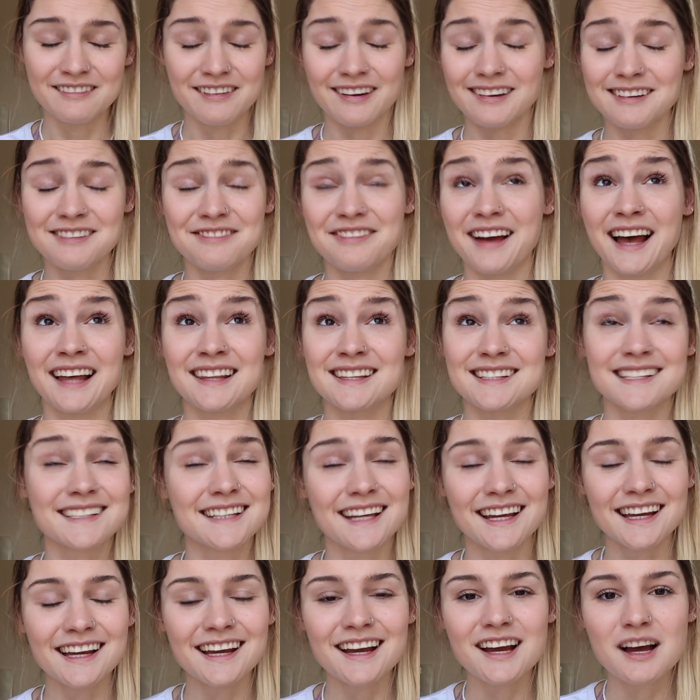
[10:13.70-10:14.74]
very
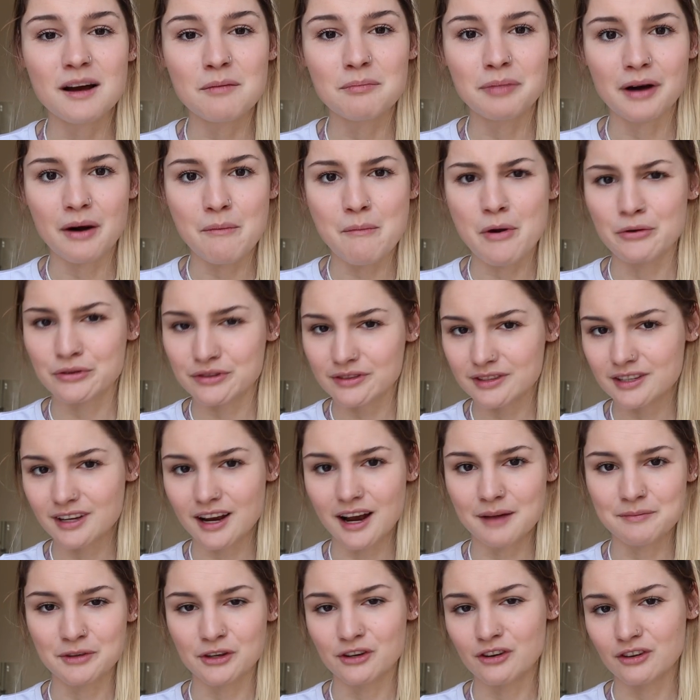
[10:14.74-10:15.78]
fancy, but most of the
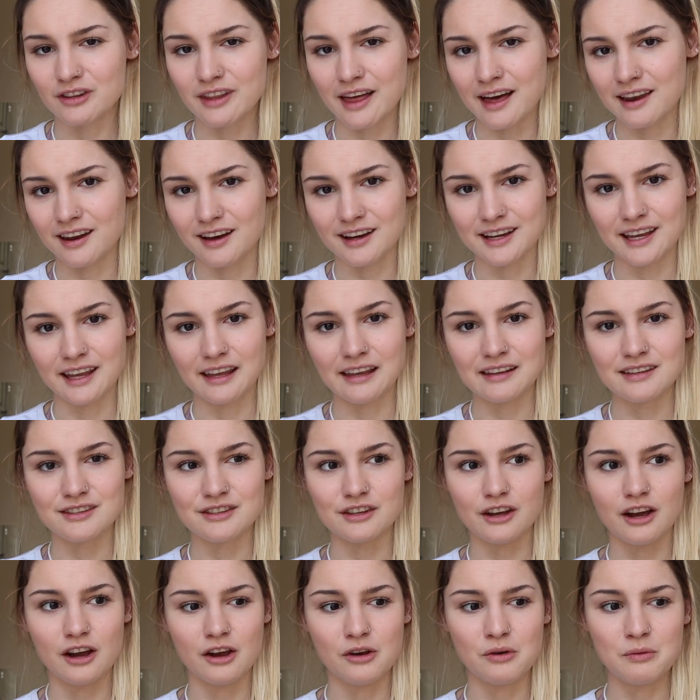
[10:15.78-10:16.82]
time you're not that lucky.
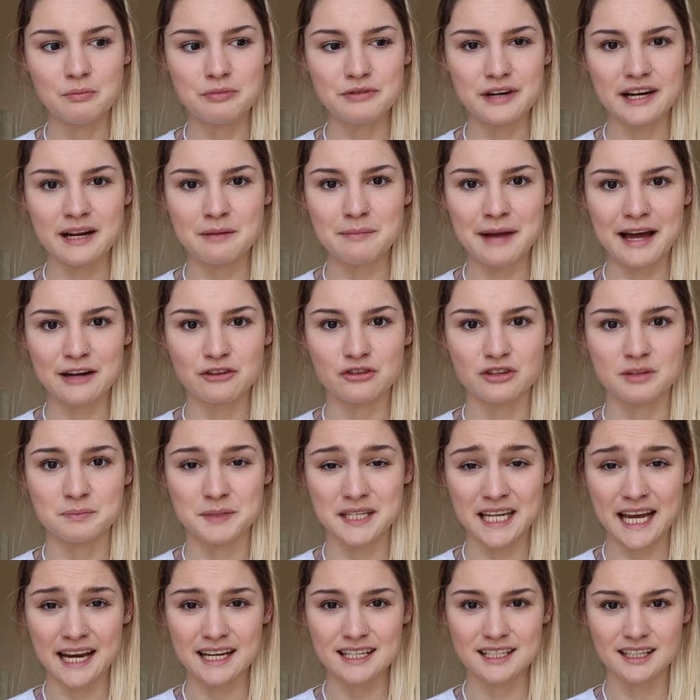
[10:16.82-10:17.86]
So bring a mattress
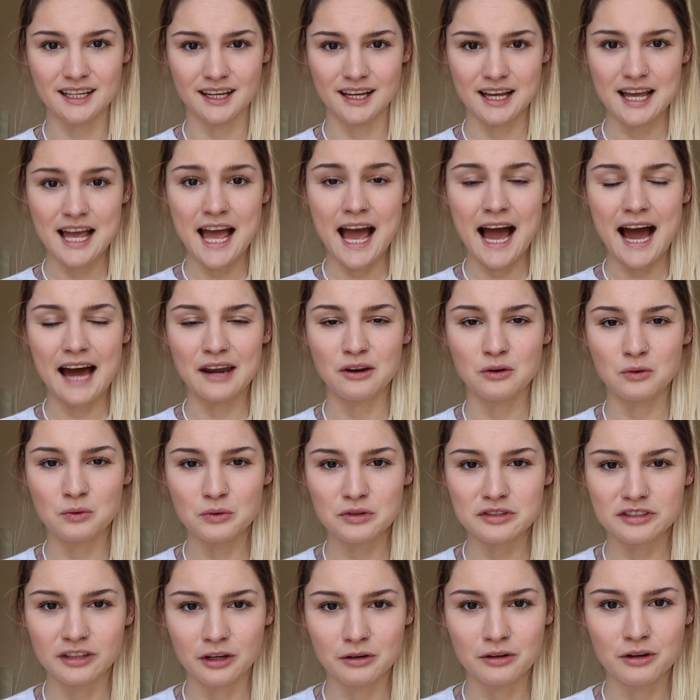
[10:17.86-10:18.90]
protector, and
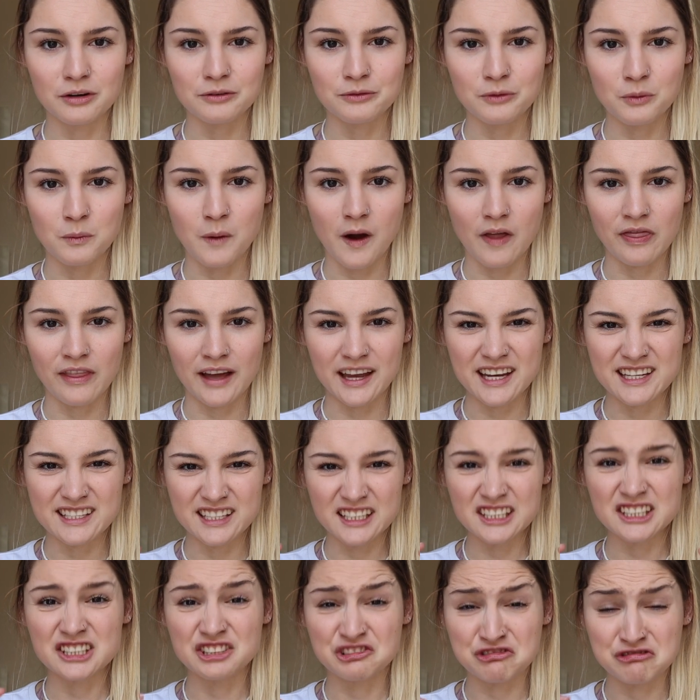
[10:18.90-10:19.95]
also look for one that
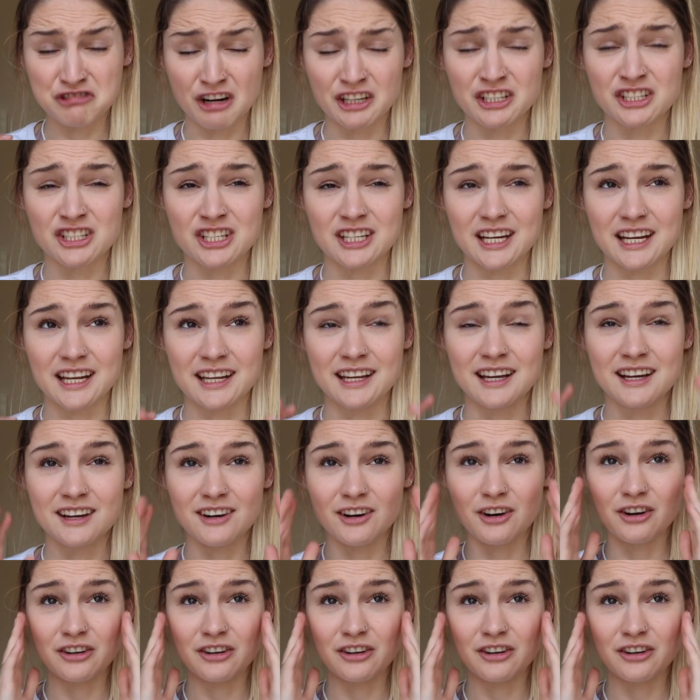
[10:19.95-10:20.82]
isn't crunchy.